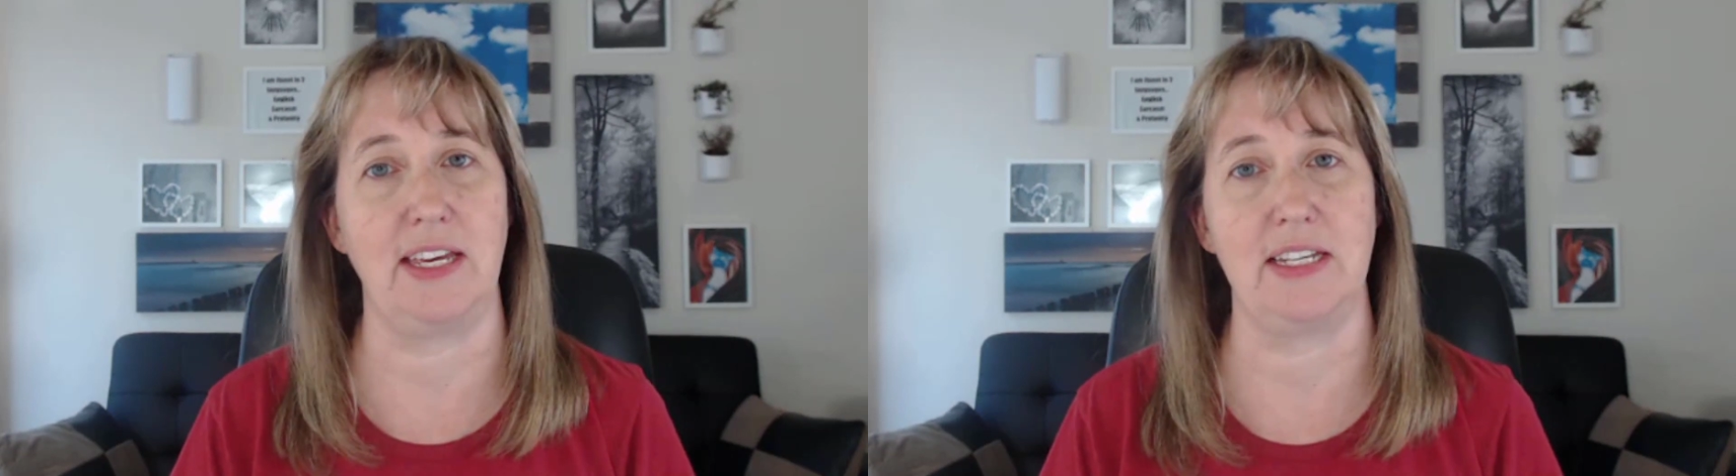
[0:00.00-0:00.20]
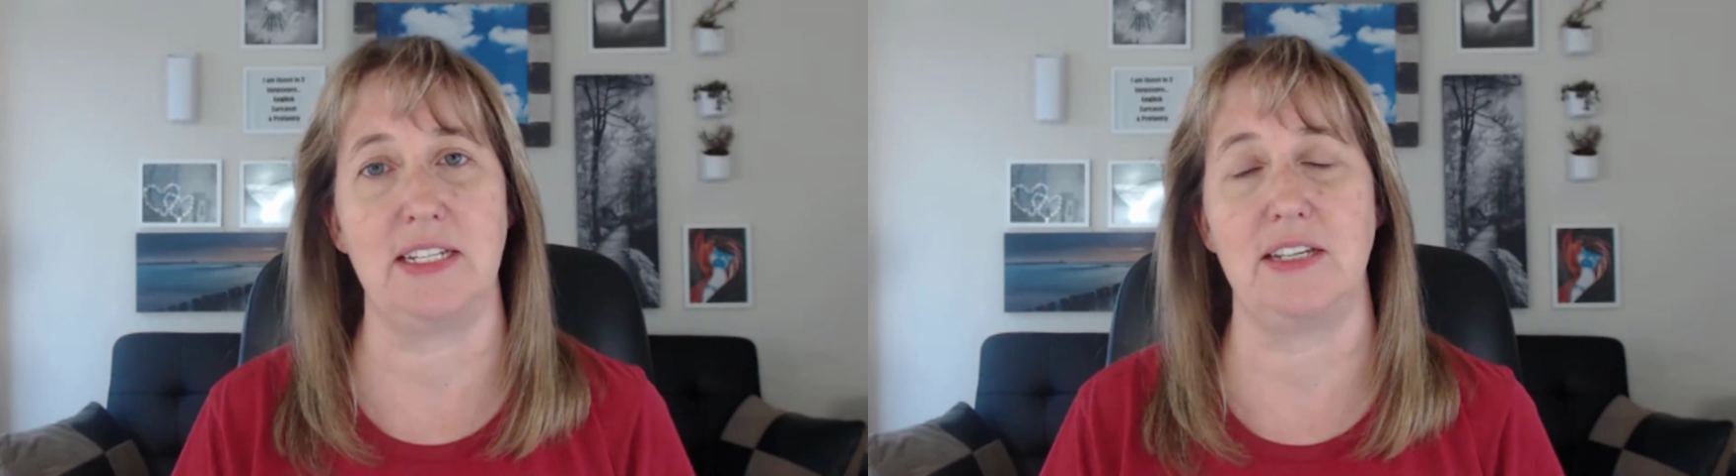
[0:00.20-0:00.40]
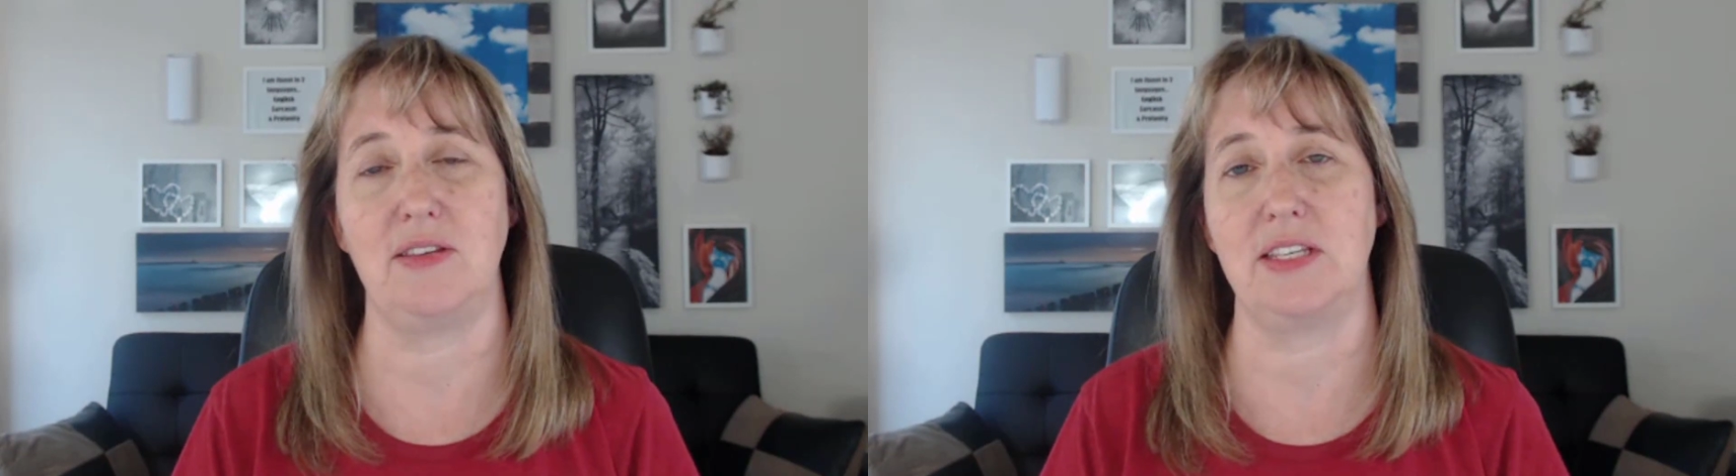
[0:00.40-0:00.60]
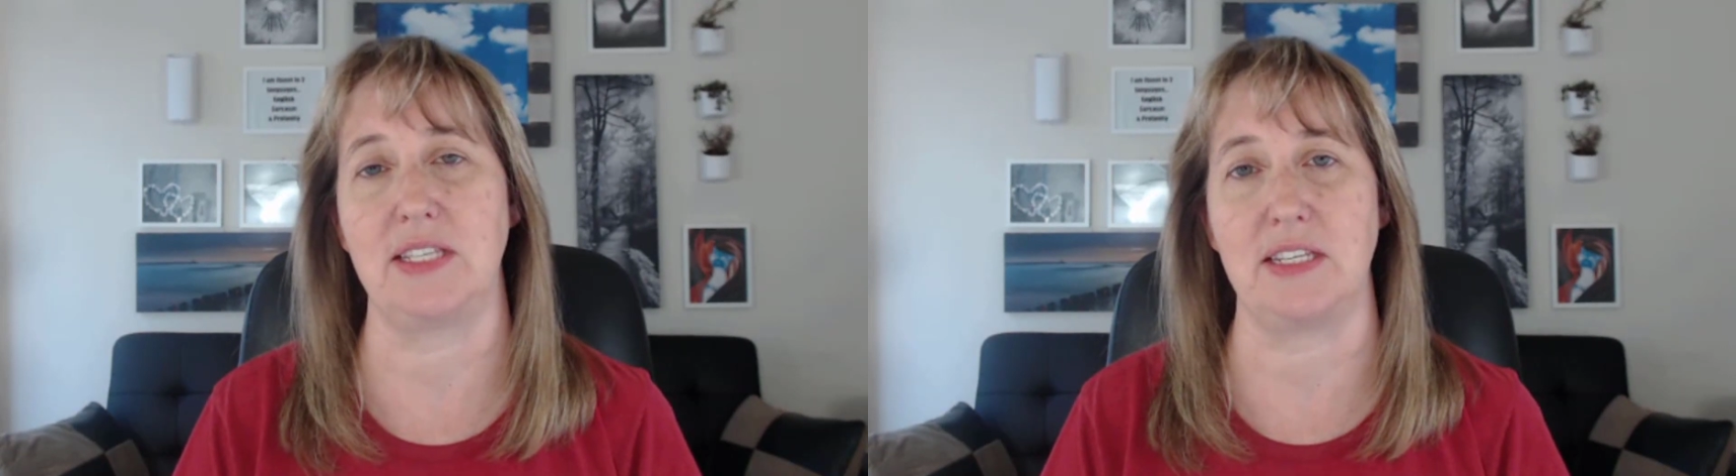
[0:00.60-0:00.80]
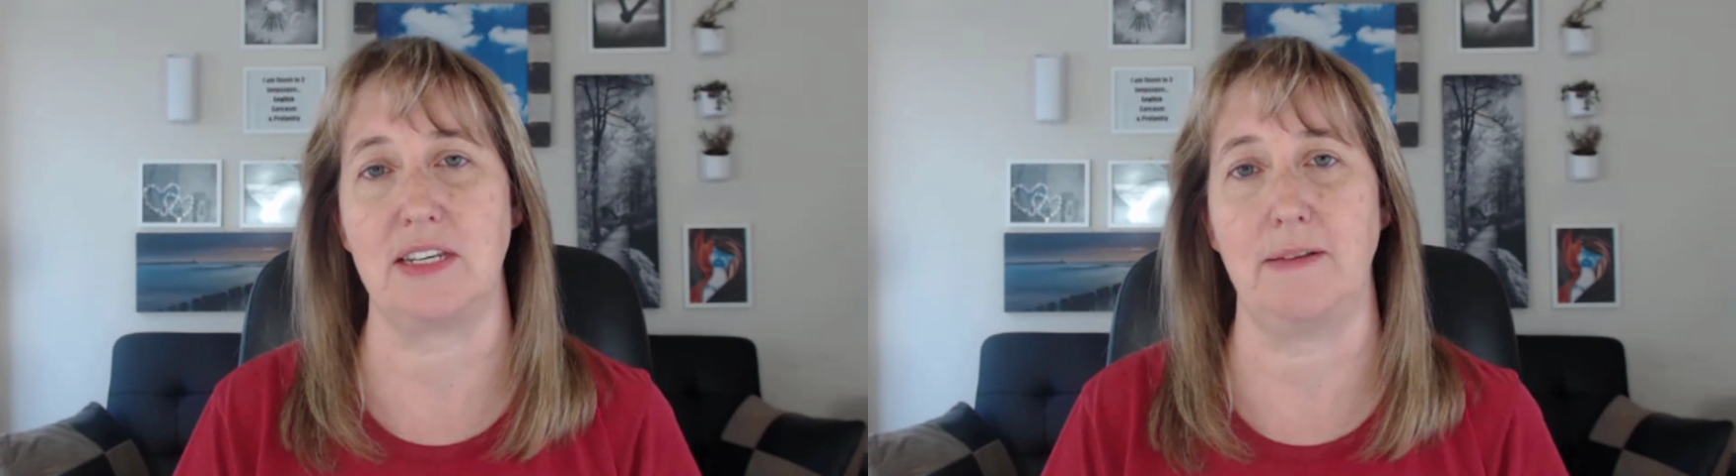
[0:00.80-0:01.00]
into the
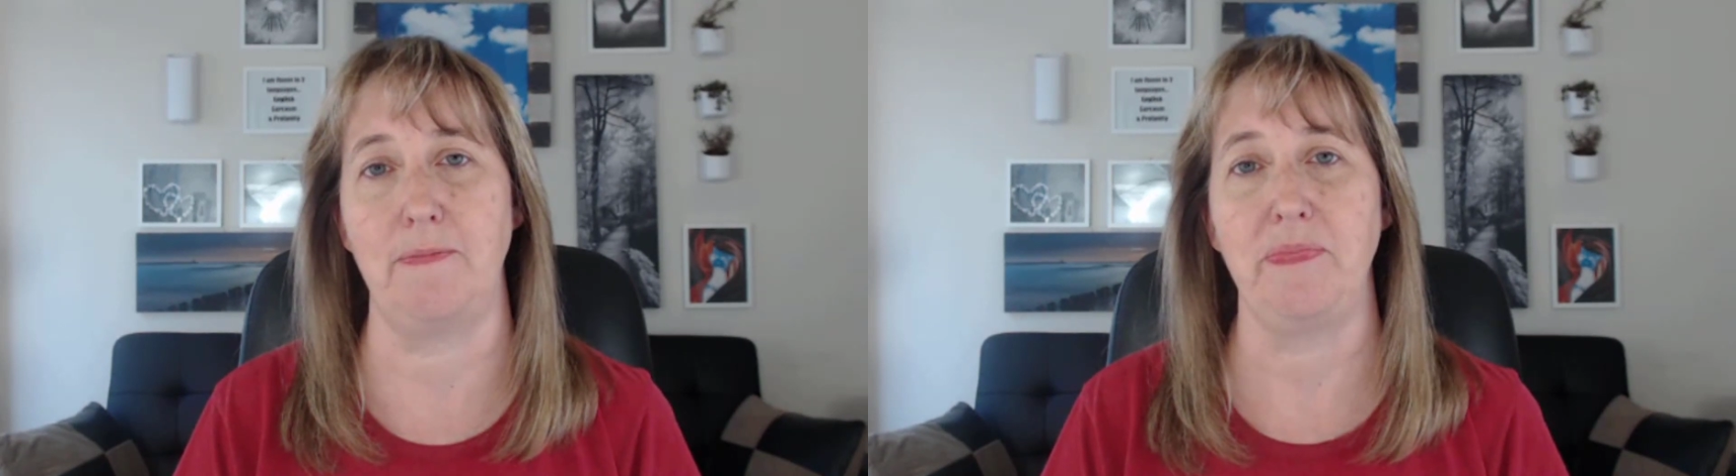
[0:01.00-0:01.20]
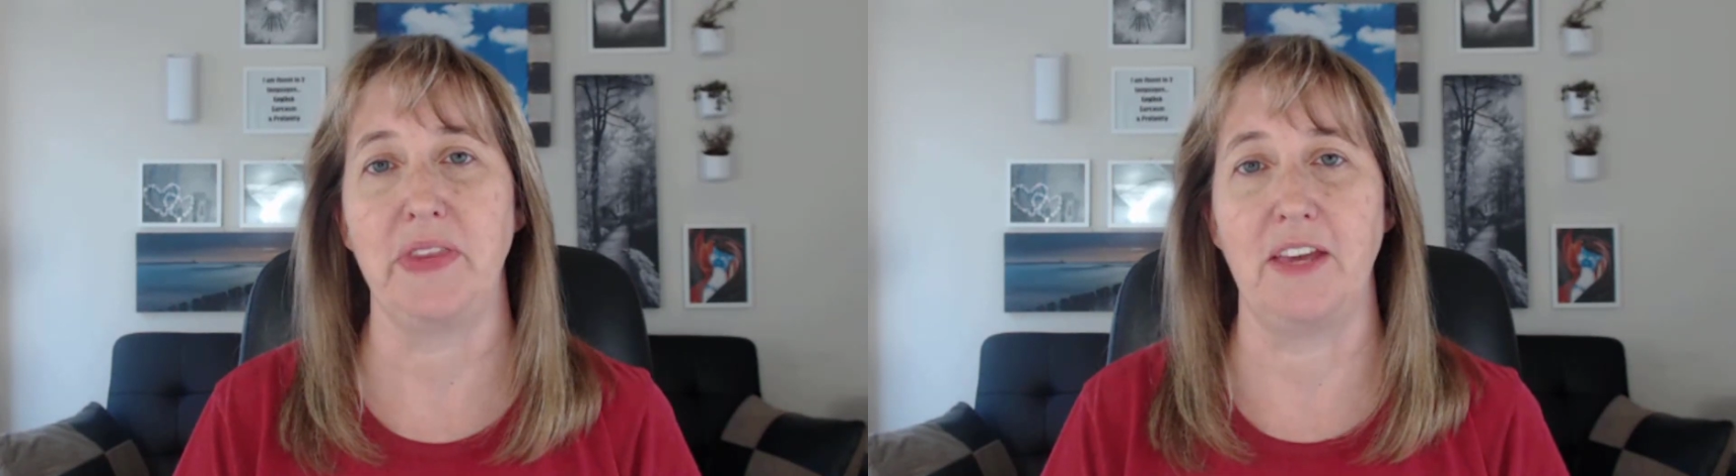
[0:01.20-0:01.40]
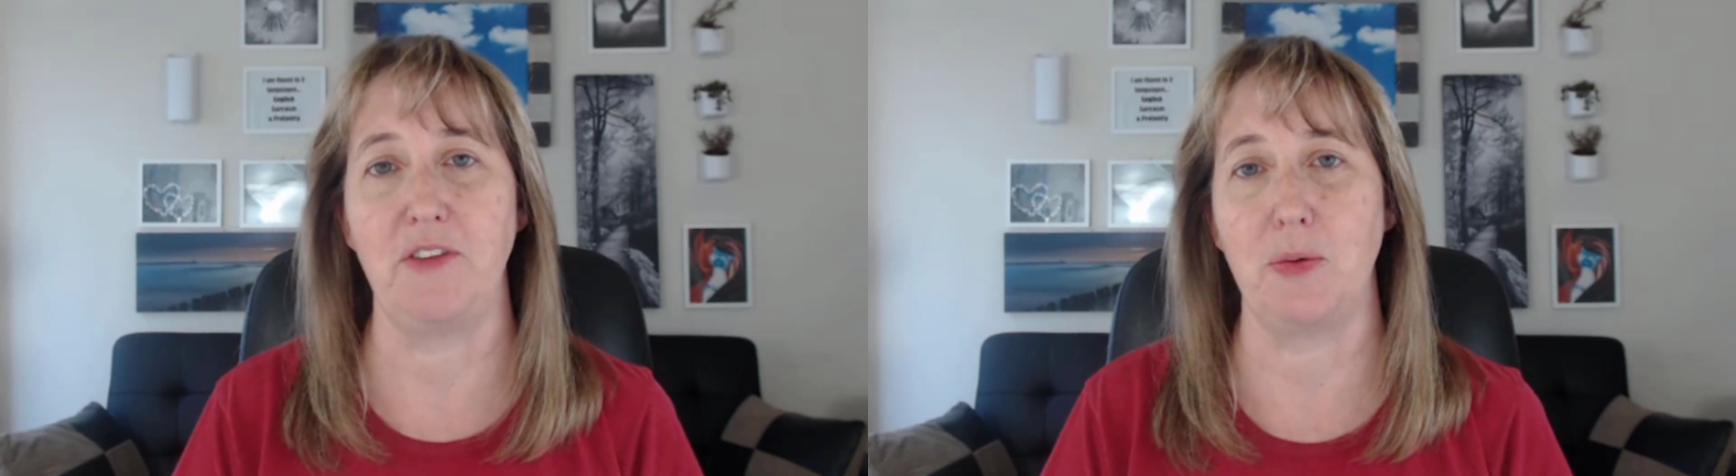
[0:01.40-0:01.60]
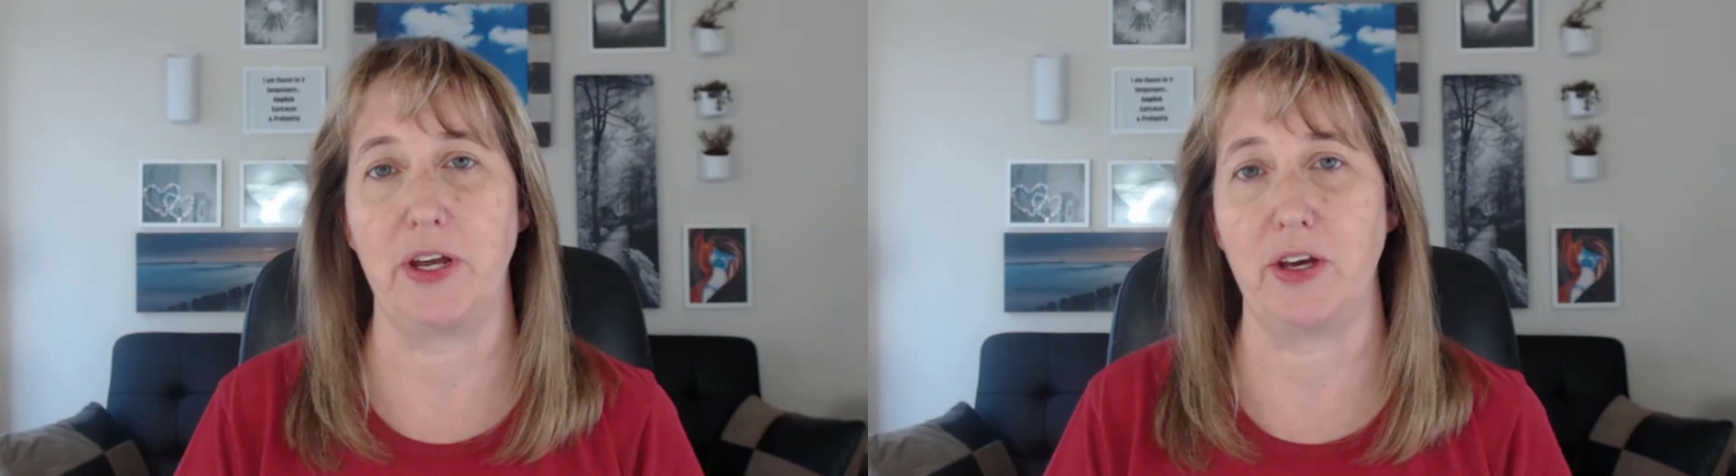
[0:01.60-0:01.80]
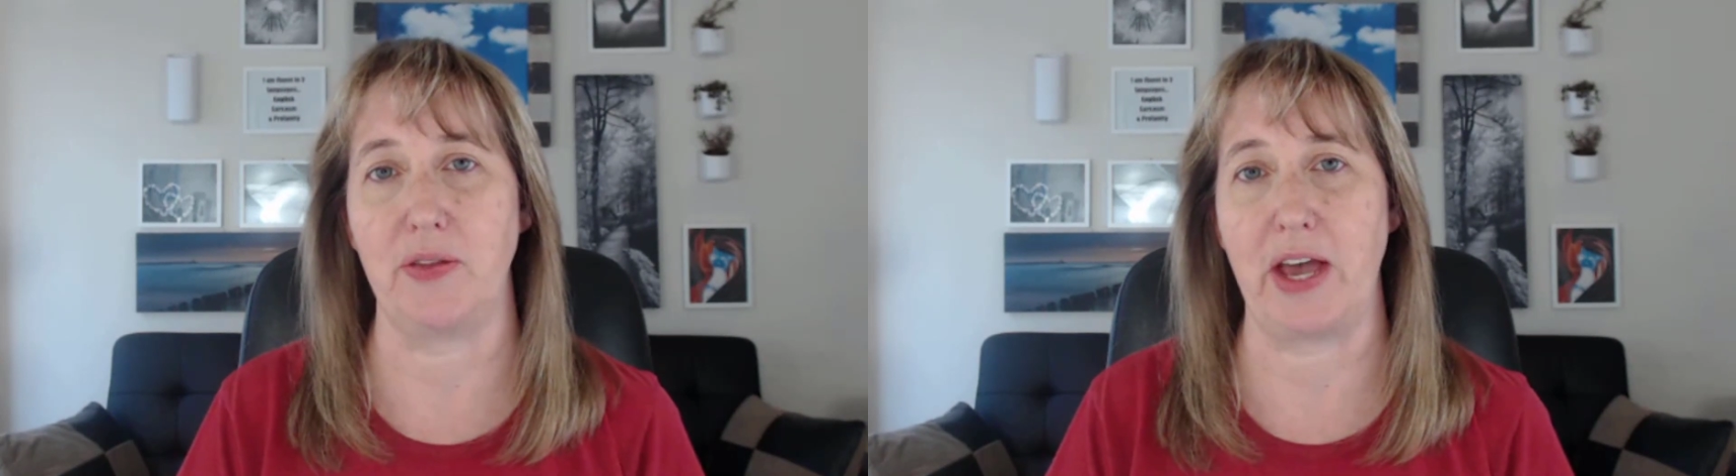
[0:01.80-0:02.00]
system if you
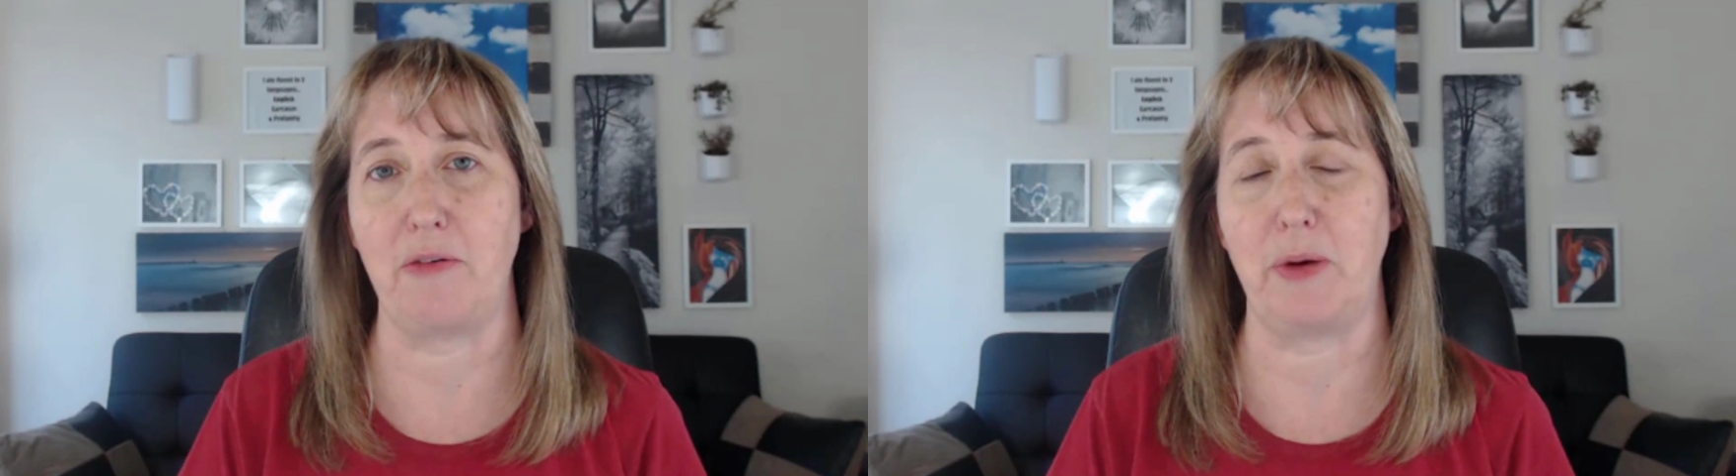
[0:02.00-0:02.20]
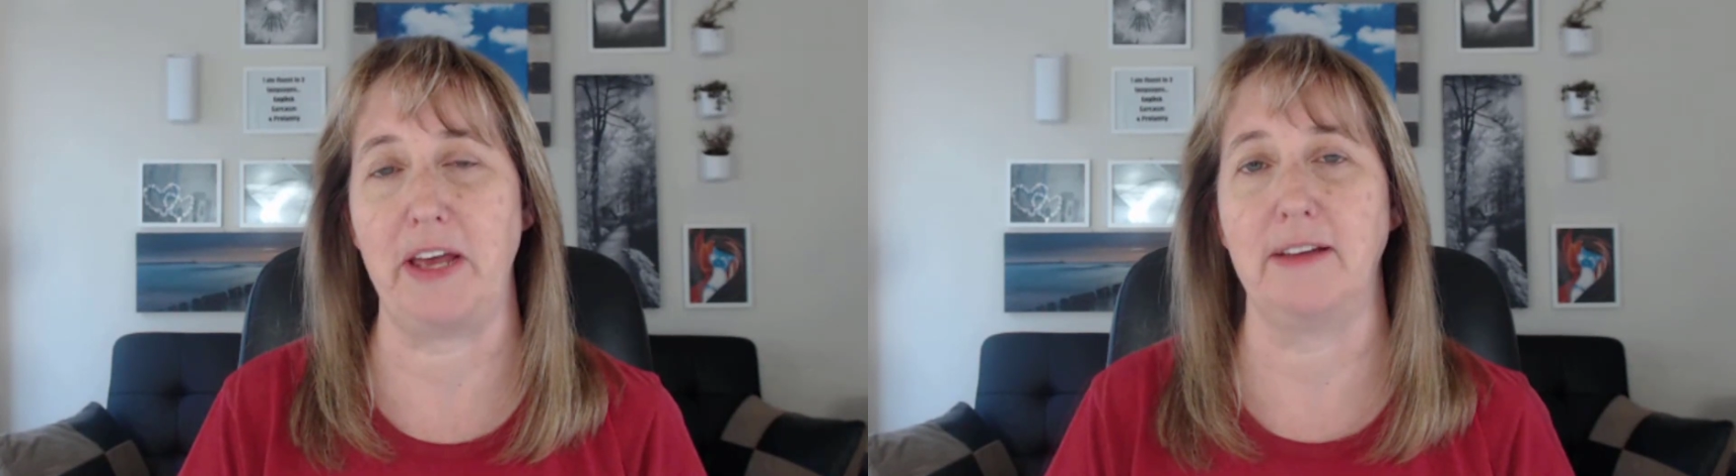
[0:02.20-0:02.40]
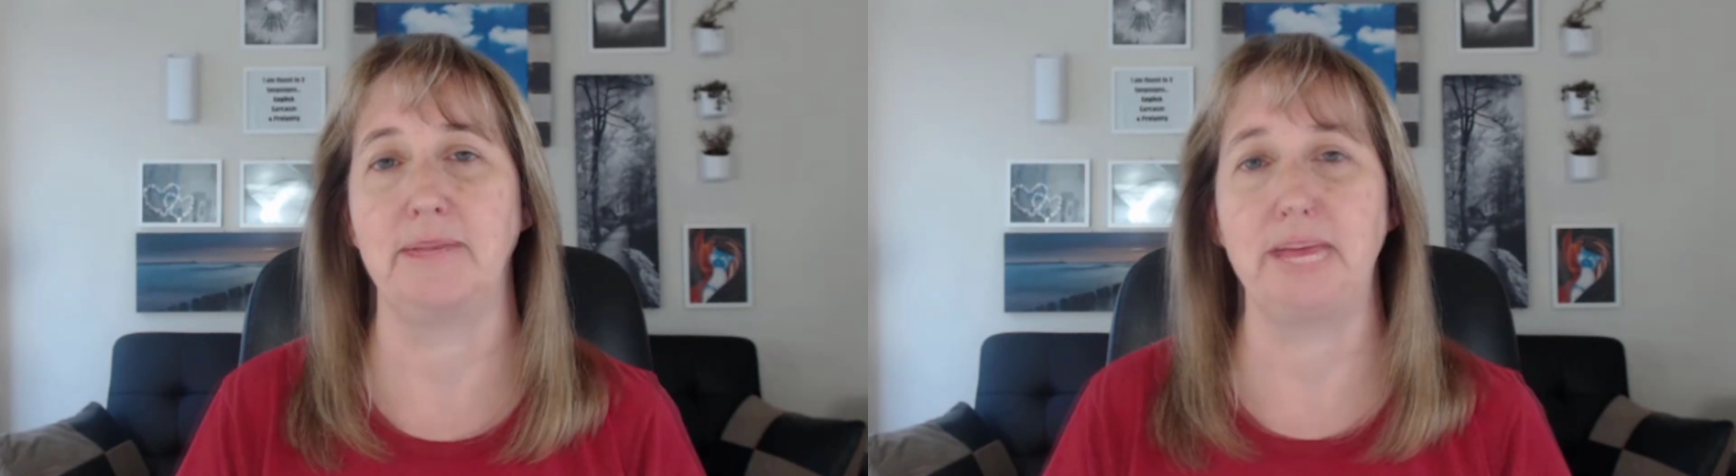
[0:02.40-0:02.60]
want to go that way.